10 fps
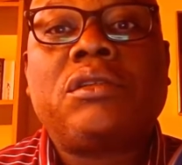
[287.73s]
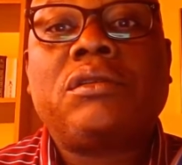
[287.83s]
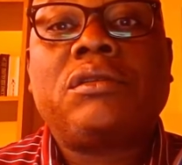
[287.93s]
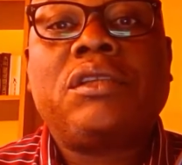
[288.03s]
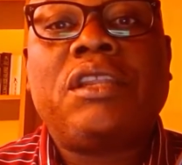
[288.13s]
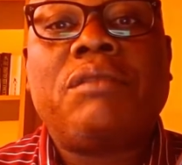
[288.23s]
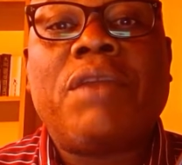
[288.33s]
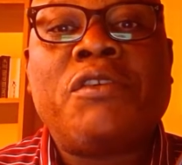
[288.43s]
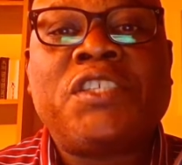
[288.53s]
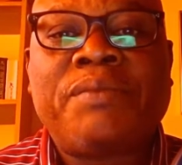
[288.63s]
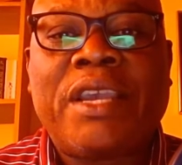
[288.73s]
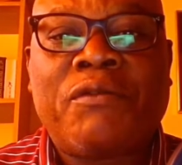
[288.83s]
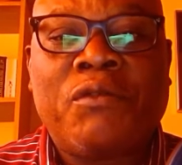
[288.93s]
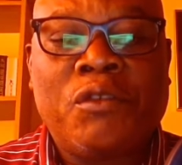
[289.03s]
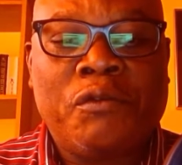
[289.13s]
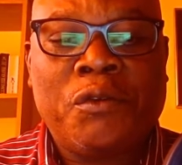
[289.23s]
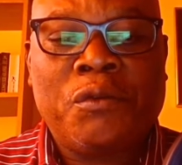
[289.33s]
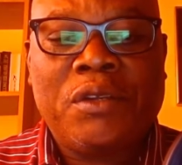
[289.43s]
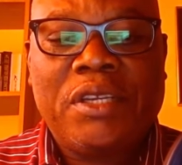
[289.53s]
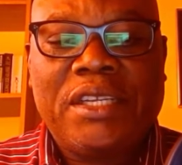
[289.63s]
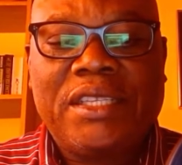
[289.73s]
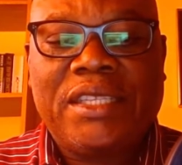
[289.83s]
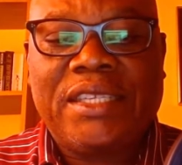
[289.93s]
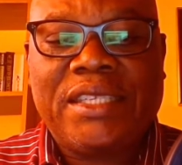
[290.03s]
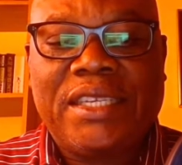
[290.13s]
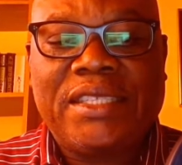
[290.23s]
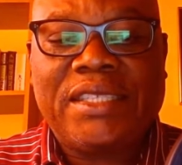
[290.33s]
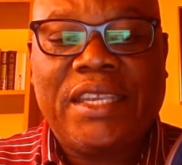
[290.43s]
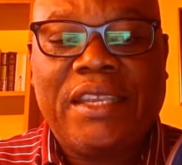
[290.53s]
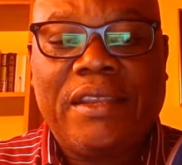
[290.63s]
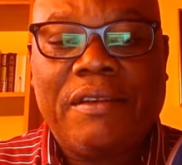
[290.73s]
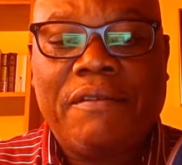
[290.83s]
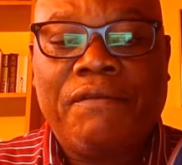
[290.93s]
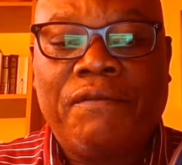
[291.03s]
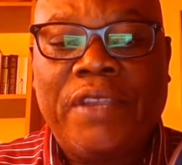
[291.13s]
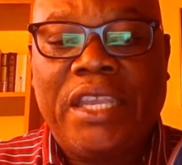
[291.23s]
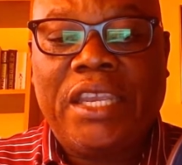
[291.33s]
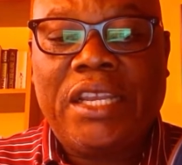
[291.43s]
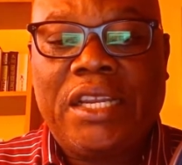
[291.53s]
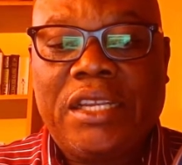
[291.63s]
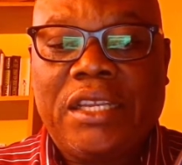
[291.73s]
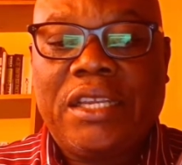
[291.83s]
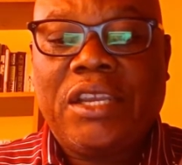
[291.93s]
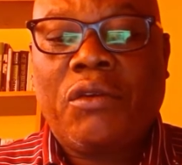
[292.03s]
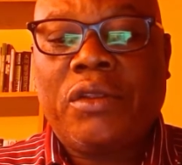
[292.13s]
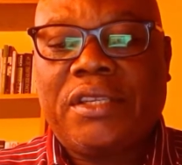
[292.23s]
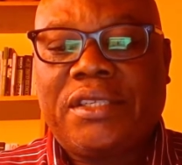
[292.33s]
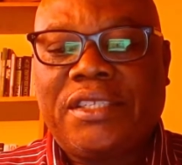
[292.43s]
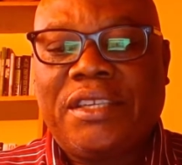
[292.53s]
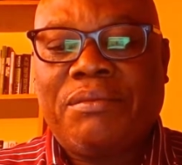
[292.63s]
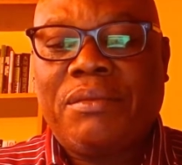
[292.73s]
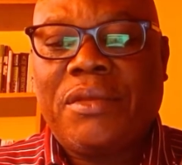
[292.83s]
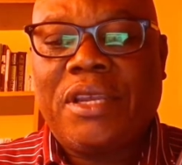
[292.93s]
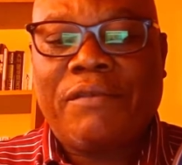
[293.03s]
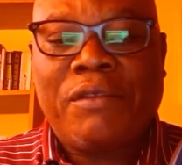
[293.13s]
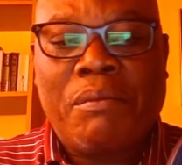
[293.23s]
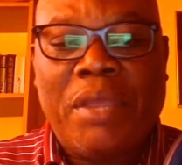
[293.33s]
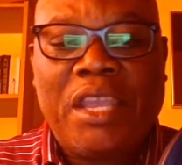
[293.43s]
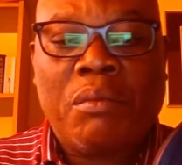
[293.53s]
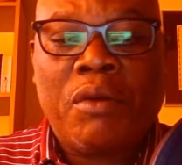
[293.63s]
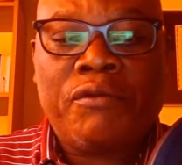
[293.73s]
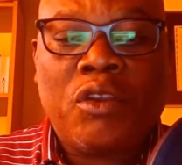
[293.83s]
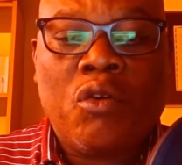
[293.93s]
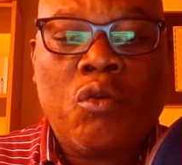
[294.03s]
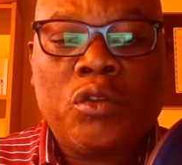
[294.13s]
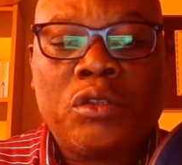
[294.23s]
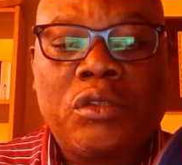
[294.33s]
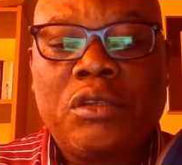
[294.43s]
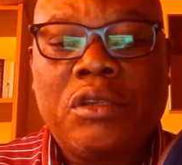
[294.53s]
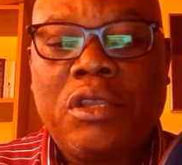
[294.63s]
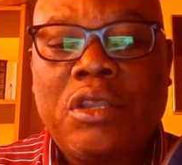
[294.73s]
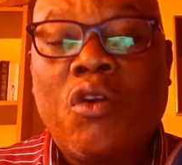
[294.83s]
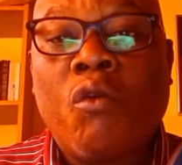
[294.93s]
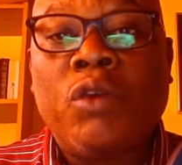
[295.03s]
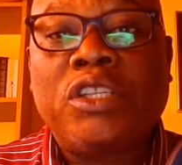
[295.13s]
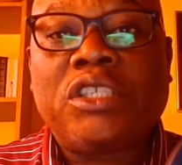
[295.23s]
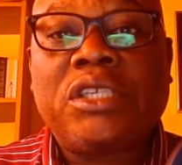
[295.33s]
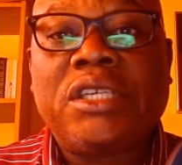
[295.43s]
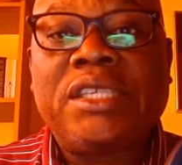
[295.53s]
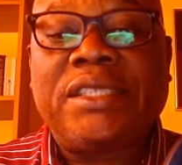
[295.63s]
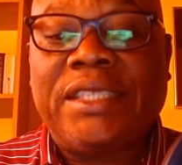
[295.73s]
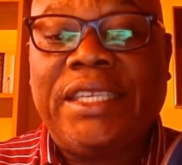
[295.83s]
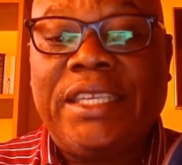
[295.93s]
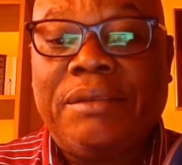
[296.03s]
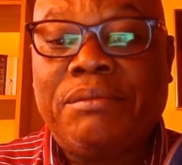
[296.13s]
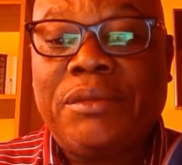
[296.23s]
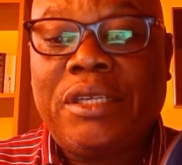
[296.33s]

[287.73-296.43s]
In my respectful view, this is a veiled criticism of the makeup of the court, which is deemed